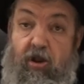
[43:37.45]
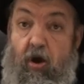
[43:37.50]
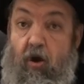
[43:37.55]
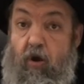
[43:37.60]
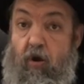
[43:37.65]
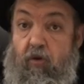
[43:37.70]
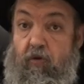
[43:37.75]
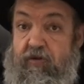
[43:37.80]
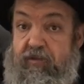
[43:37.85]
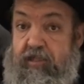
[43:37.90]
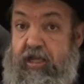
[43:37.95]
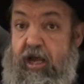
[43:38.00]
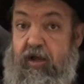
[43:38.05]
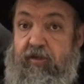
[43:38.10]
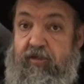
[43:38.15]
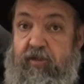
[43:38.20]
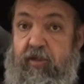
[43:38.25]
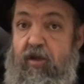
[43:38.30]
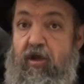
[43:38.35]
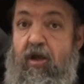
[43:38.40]
Yo, it
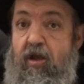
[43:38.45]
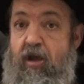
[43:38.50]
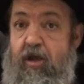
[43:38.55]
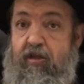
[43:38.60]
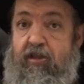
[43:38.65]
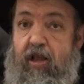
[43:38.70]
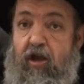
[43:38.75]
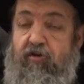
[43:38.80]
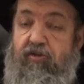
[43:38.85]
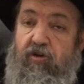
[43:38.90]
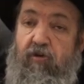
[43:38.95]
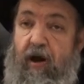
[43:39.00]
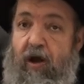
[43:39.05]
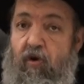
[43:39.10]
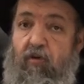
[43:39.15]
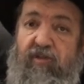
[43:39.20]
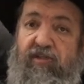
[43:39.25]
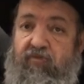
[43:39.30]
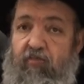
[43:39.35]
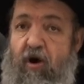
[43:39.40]
tells it tells you I
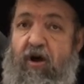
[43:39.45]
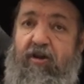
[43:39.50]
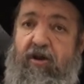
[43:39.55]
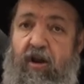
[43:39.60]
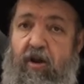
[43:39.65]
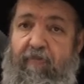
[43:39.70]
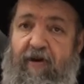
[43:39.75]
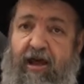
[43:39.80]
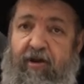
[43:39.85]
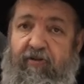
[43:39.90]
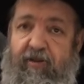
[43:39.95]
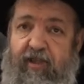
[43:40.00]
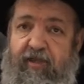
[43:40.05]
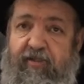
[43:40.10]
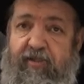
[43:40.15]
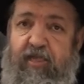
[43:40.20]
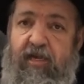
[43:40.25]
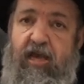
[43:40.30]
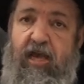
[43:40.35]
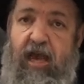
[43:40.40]
always wondered about
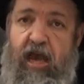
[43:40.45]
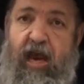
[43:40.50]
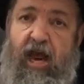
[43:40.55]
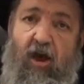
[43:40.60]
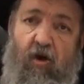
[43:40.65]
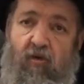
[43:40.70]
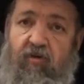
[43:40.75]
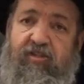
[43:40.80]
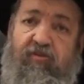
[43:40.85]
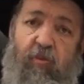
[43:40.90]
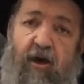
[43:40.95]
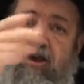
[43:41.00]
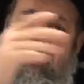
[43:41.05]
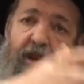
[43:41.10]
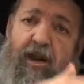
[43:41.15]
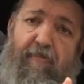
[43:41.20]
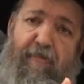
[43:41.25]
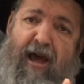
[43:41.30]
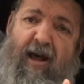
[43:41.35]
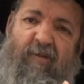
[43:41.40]
this and I always
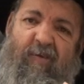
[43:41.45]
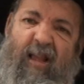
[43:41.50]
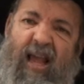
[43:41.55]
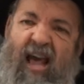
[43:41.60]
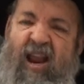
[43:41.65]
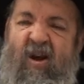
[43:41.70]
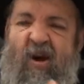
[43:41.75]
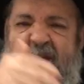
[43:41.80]
wondered about that.